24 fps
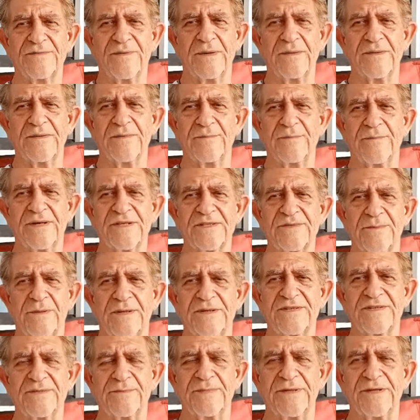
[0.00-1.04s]
is probably the best
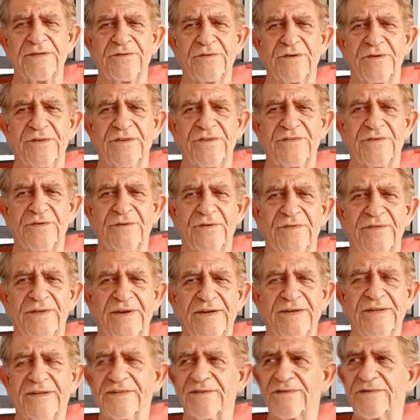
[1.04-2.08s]
place to be during this whole
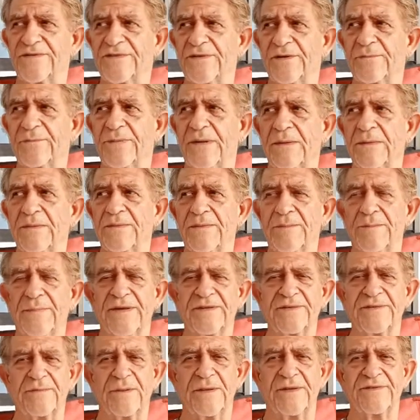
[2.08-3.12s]
thing. It's still probably the
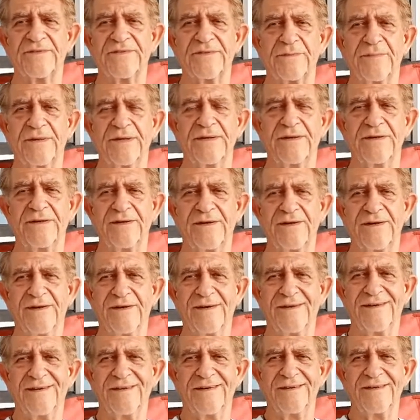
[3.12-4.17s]
best place to be
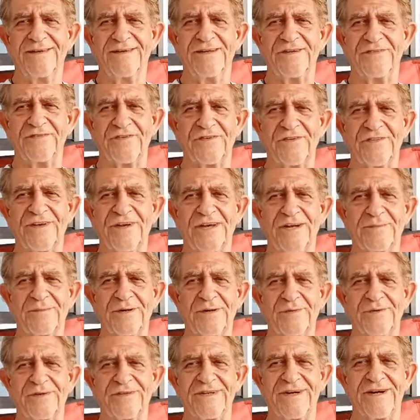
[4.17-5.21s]
if you're thinking
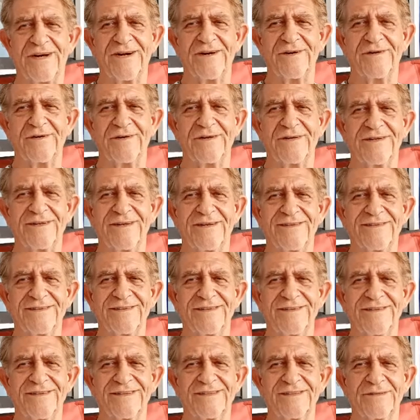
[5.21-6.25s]
about retiring,
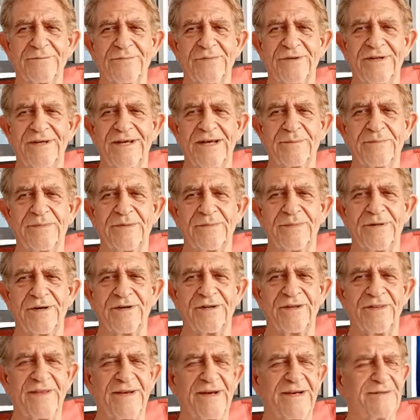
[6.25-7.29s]
and I'm pretty happy about
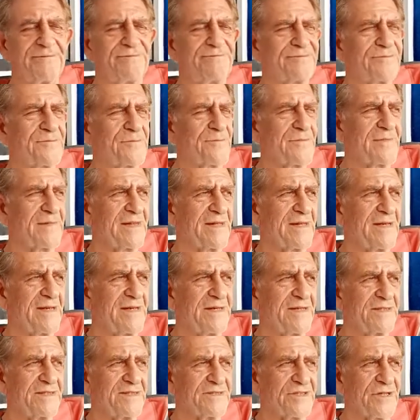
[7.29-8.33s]
all that.
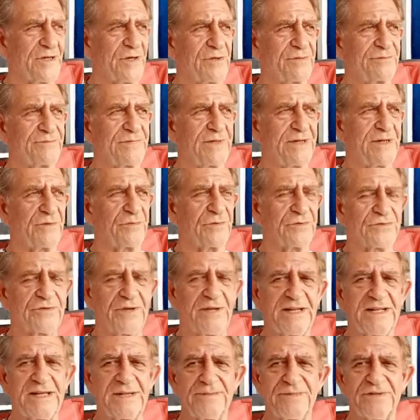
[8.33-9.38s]
So we'll
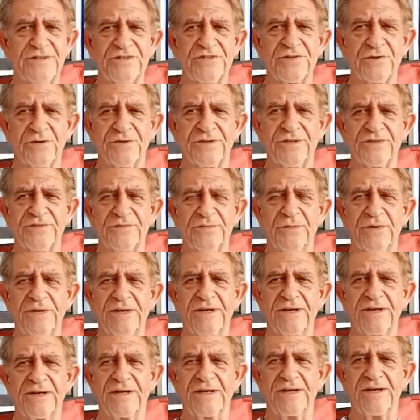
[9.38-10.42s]
try to keep this short this
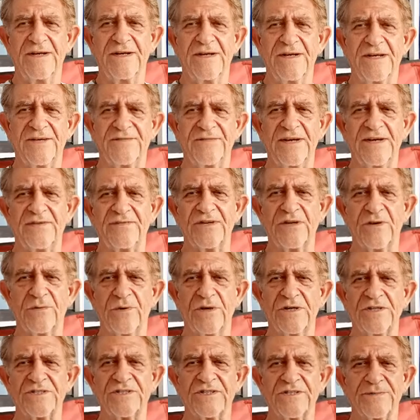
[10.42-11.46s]
week. If you have any
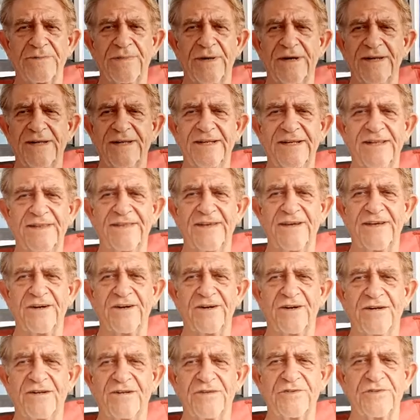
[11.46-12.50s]
questions about anything at
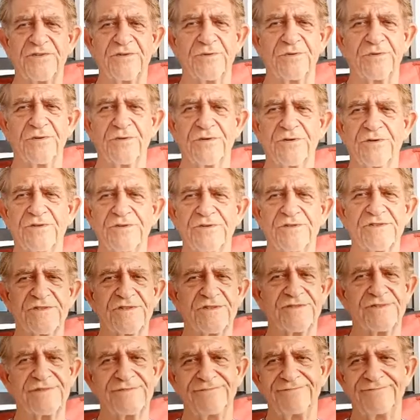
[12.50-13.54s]
all,
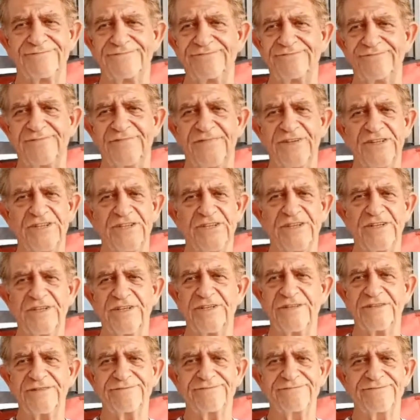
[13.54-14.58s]
tours,
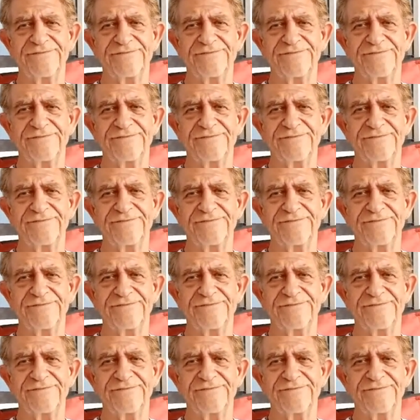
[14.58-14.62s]
fishing,